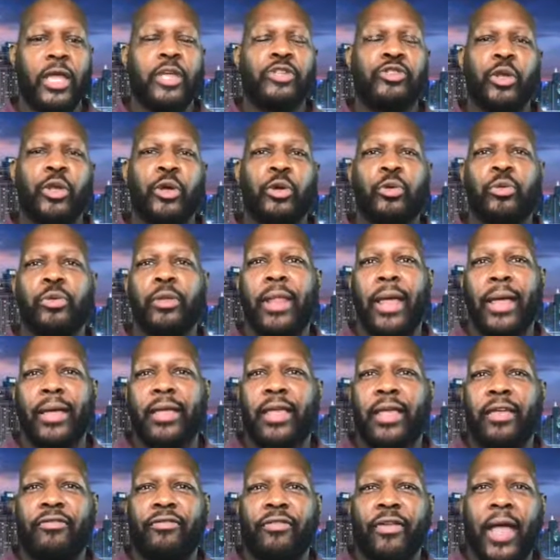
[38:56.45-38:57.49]
So like
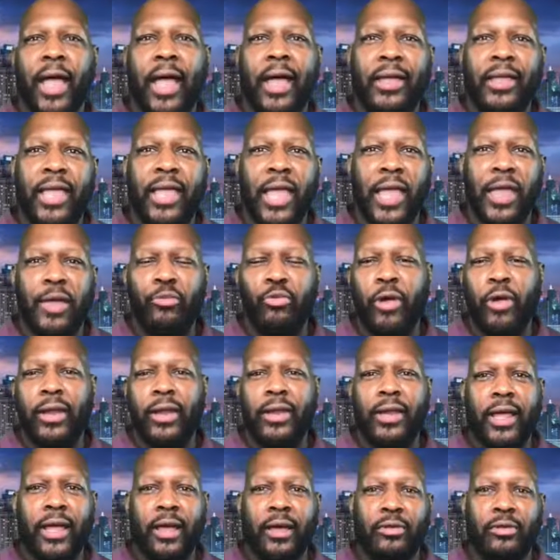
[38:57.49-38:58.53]
if I came
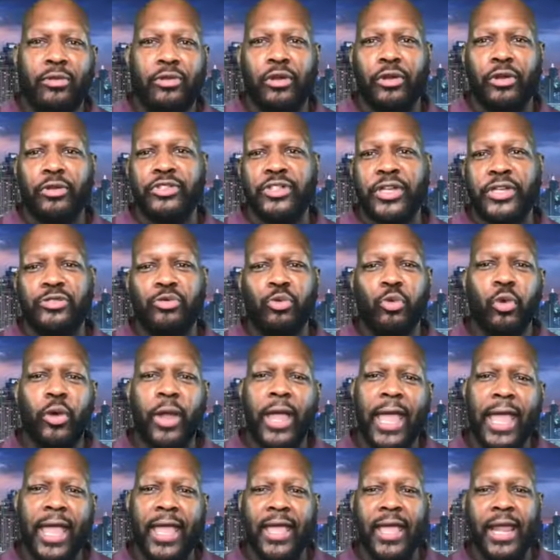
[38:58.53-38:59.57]
right now, you know, Chase, we were
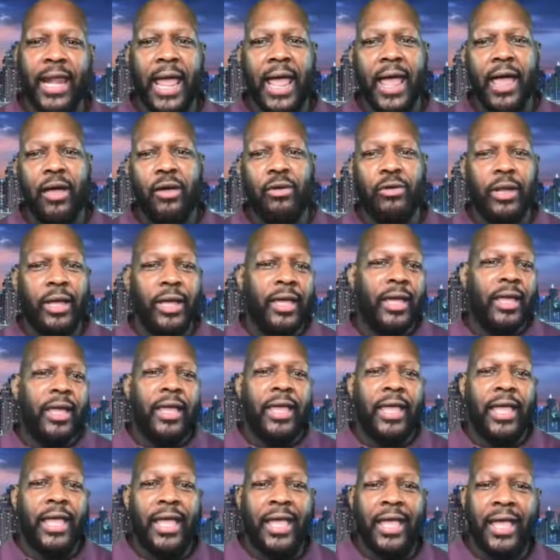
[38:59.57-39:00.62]
hanging out
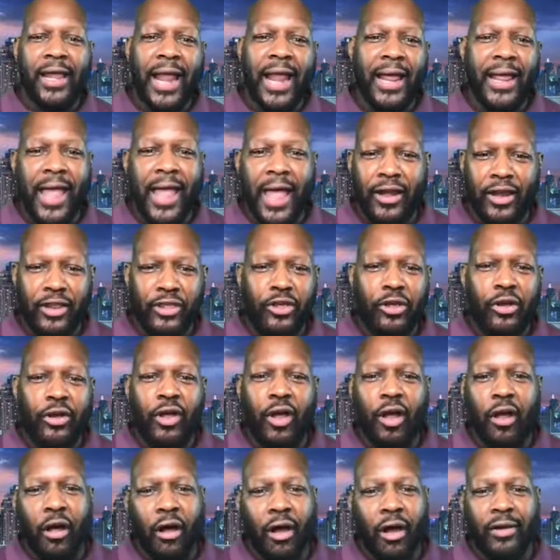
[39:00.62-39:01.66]
and I got in your
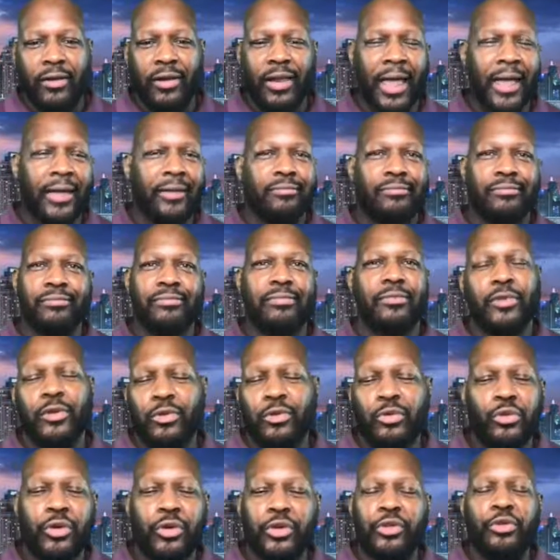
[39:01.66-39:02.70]
car, like
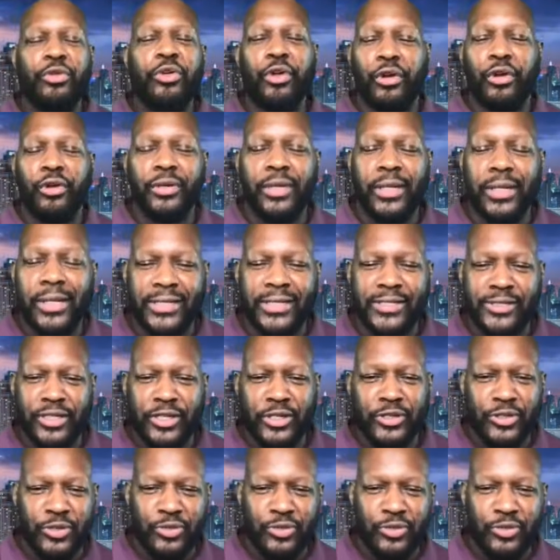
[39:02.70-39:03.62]
who are you currently listening